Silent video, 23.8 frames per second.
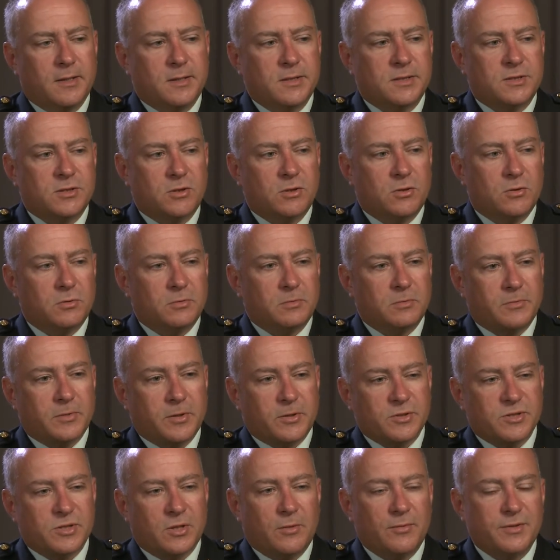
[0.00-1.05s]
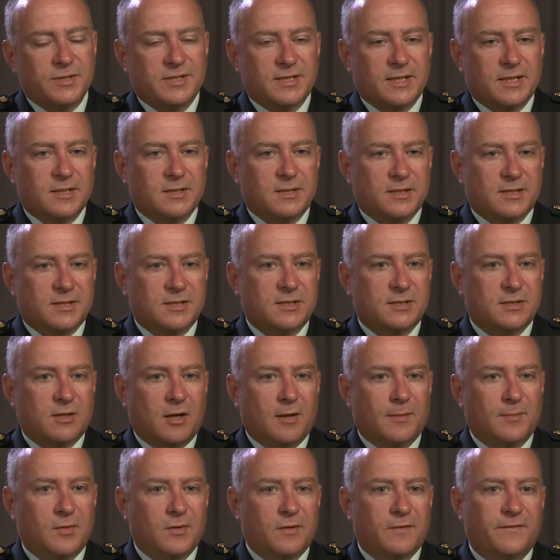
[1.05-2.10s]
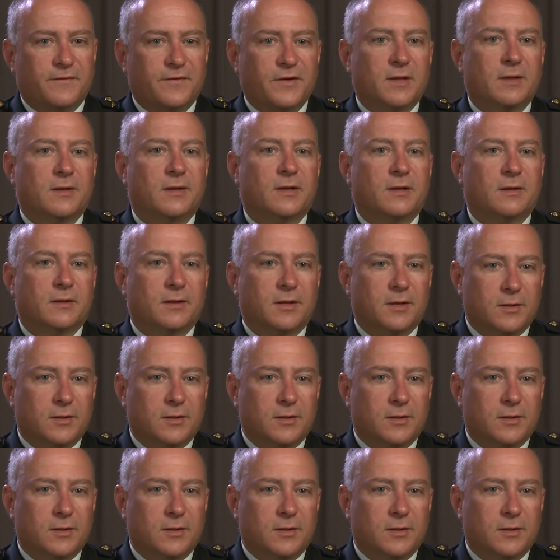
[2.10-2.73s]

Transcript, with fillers: So there was always this somber feeling